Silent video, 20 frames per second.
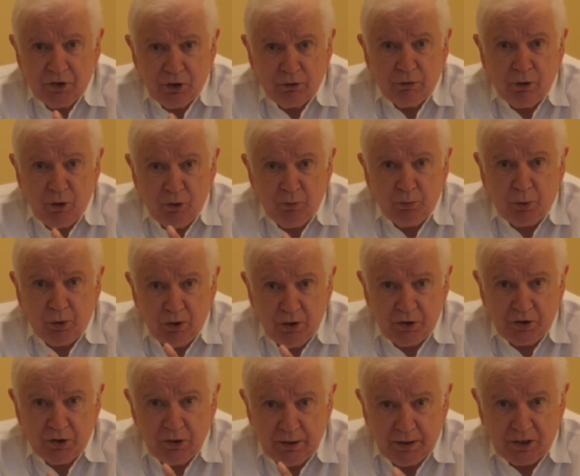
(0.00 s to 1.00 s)
your own
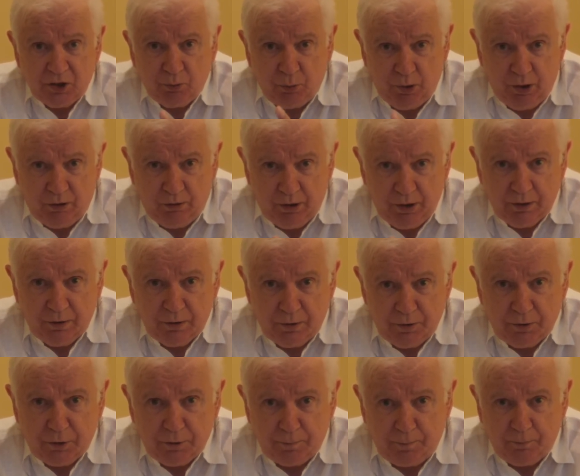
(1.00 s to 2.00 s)
personal
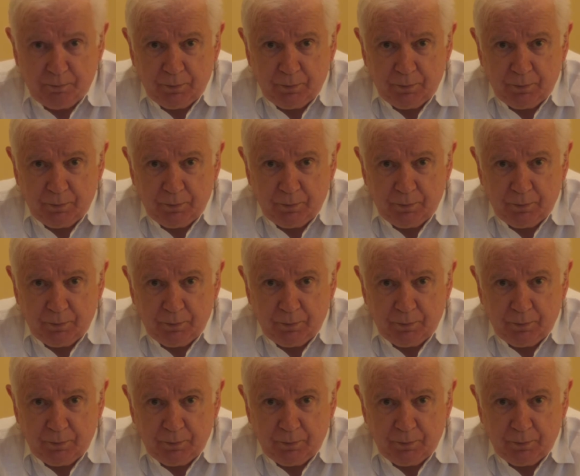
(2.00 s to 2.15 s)
experience.